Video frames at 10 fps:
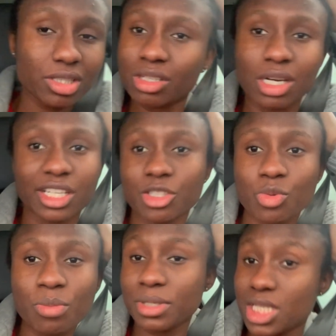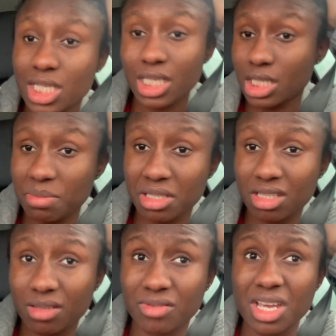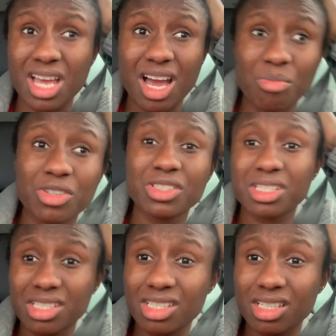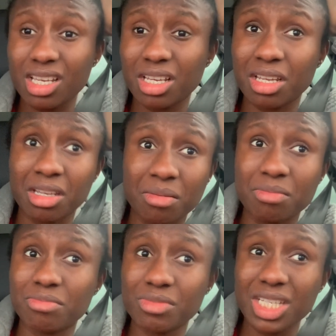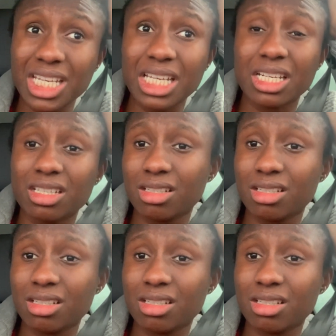no it won't be this expensive how much is um, chicken